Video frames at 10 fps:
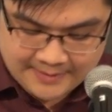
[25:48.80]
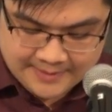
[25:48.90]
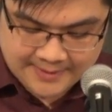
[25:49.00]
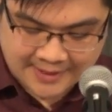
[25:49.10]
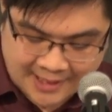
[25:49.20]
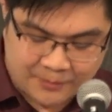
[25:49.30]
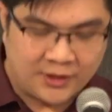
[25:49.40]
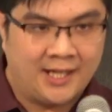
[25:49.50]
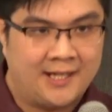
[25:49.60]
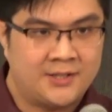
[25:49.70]
He says, I'm
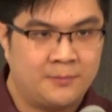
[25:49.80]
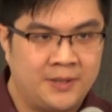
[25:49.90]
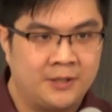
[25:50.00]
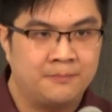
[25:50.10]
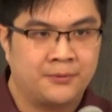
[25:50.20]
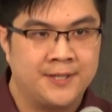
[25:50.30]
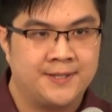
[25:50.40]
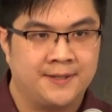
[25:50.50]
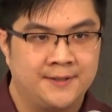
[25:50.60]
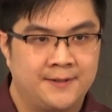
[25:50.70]
glad to be
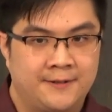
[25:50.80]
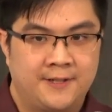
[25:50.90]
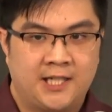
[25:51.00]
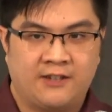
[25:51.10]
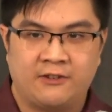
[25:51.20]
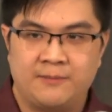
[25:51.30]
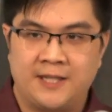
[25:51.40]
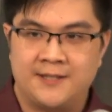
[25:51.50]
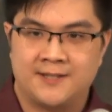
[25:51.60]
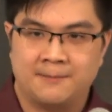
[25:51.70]
imprisoned if it
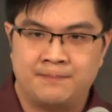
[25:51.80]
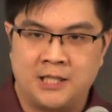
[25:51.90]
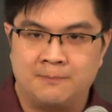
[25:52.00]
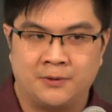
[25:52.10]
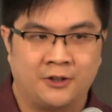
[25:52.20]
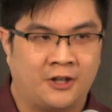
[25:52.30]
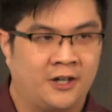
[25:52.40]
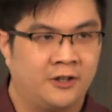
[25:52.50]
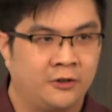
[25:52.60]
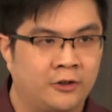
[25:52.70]
means that people
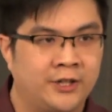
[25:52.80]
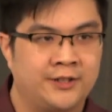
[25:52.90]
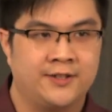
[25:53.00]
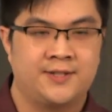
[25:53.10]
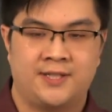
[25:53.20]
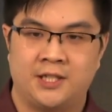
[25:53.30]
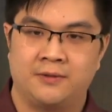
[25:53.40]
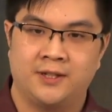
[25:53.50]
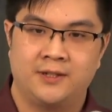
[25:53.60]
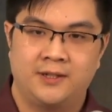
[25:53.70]
are learning the
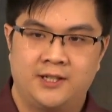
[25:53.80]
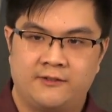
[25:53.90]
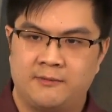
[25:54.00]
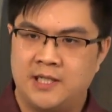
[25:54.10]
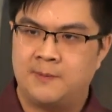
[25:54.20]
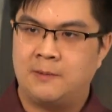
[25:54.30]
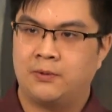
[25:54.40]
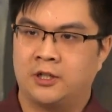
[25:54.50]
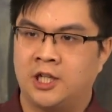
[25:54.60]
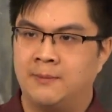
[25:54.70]
secret. If it means
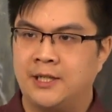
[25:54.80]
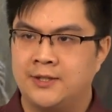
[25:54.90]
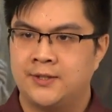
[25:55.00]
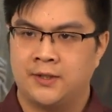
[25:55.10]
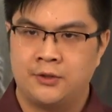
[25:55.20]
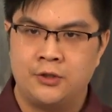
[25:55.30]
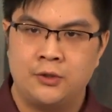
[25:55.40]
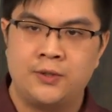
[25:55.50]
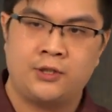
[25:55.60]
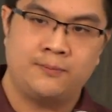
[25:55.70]
people are coming into a
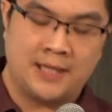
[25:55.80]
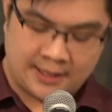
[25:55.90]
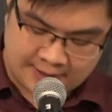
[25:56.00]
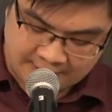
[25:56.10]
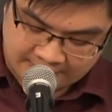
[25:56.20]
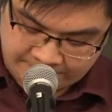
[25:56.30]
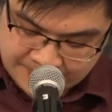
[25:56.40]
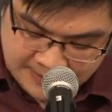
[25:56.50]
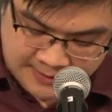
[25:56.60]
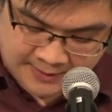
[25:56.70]
new humanity of
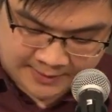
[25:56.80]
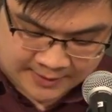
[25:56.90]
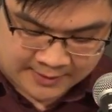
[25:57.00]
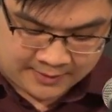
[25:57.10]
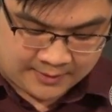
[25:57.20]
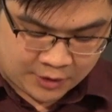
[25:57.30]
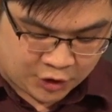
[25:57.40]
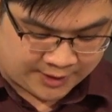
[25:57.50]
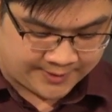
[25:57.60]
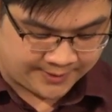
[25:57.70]
being in
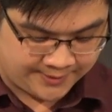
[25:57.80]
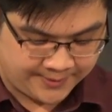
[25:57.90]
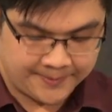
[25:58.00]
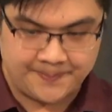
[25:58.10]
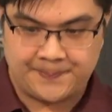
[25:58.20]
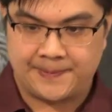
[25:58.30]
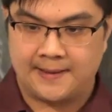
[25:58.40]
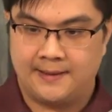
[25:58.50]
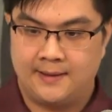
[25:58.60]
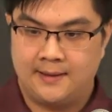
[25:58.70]
Jesus.
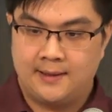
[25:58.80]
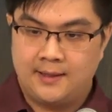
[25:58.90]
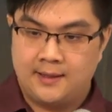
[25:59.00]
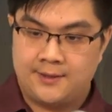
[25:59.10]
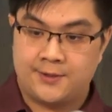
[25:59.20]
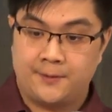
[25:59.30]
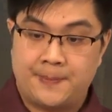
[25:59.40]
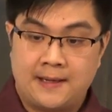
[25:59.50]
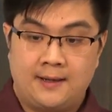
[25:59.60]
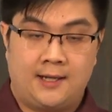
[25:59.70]
And
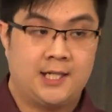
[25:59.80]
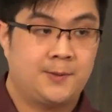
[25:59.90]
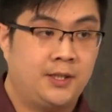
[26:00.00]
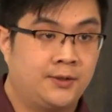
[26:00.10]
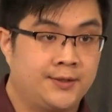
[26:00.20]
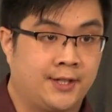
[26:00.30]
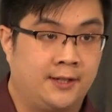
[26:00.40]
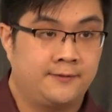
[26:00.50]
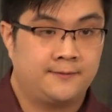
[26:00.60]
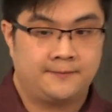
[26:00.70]
so as we close
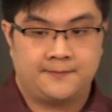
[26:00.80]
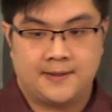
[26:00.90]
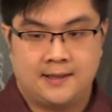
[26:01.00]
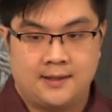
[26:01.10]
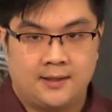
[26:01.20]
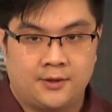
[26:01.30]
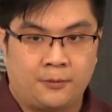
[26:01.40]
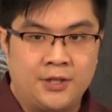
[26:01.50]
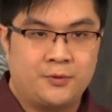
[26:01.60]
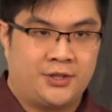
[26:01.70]
off, the
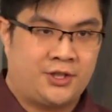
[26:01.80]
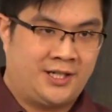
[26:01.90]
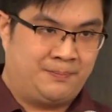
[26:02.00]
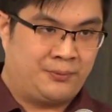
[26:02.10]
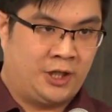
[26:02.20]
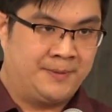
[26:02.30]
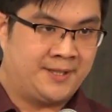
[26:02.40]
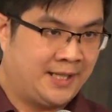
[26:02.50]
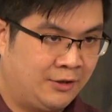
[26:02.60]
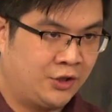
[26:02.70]
one question I
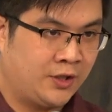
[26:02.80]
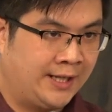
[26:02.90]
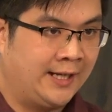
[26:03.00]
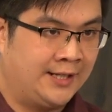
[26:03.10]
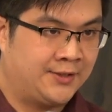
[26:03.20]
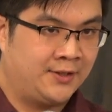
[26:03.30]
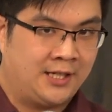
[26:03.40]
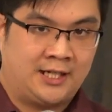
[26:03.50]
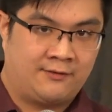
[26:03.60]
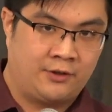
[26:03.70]
promised would try to answer,
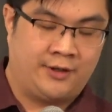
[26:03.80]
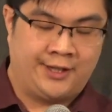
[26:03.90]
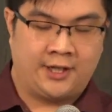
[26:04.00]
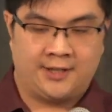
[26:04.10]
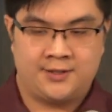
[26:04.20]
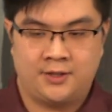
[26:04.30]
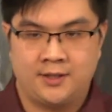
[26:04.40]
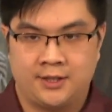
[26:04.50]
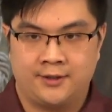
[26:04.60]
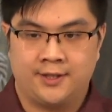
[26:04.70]
I never really got to,
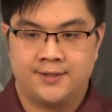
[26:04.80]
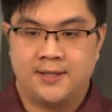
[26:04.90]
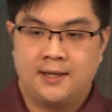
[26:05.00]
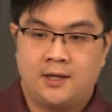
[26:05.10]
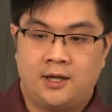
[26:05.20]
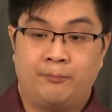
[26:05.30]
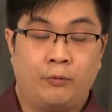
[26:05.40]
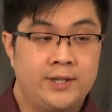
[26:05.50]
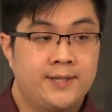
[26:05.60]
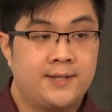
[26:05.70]
and here it is.
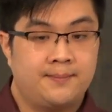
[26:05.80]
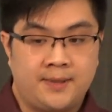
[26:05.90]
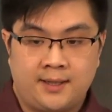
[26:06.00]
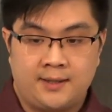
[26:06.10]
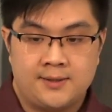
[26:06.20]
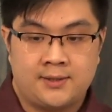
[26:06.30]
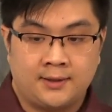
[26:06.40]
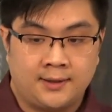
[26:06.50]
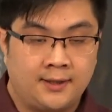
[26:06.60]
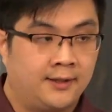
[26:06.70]
What does it mean to
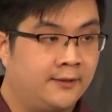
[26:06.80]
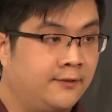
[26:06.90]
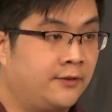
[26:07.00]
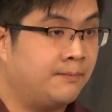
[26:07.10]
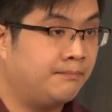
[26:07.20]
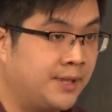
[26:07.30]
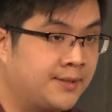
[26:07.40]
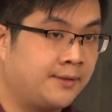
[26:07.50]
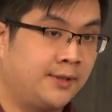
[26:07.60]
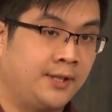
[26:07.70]
live the
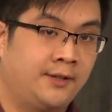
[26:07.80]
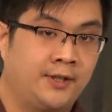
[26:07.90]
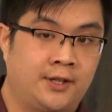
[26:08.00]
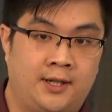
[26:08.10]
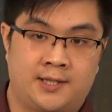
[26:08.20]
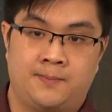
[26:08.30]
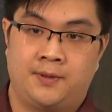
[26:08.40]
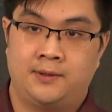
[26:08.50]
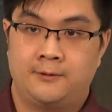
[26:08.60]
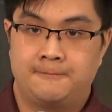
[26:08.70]
mystery of the
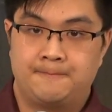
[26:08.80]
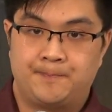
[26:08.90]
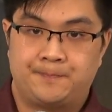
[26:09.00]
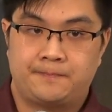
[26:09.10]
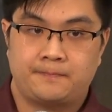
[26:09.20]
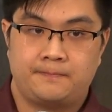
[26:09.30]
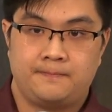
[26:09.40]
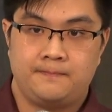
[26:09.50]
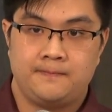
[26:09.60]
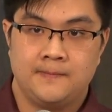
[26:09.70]
gospel?
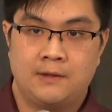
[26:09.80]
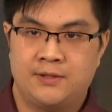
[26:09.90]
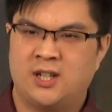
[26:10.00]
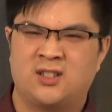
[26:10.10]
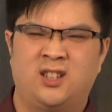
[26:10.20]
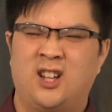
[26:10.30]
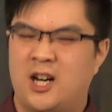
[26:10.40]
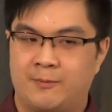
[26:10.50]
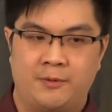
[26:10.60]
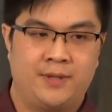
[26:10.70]
We talked a
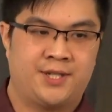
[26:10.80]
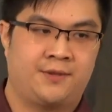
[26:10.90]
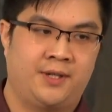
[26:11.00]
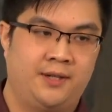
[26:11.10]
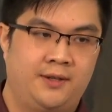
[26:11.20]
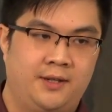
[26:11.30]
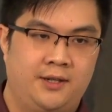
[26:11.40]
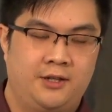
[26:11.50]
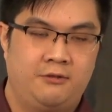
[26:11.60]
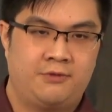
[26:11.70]
lot about mystery.
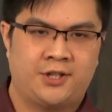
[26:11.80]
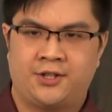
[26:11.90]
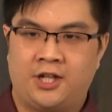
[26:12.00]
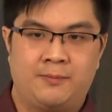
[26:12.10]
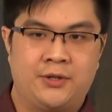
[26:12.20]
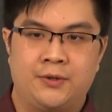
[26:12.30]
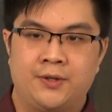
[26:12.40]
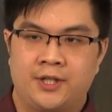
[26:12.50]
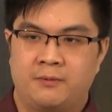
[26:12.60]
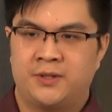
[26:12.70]
We talked a lot about
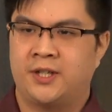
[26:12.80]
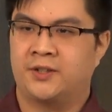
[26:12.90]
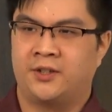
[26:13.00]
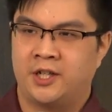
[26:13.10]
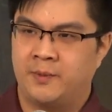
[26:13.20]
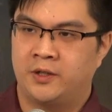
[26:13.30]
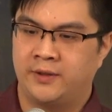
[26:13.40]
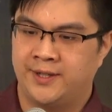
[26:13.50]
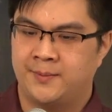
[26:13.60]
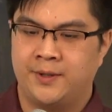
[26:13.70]
unity. We talked a lot about
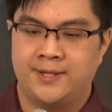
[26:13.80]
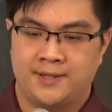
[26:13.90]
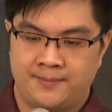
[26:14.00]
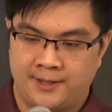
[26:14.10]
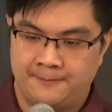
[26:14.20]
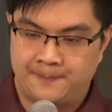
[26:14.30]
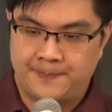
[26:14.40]
grace. What does it mean?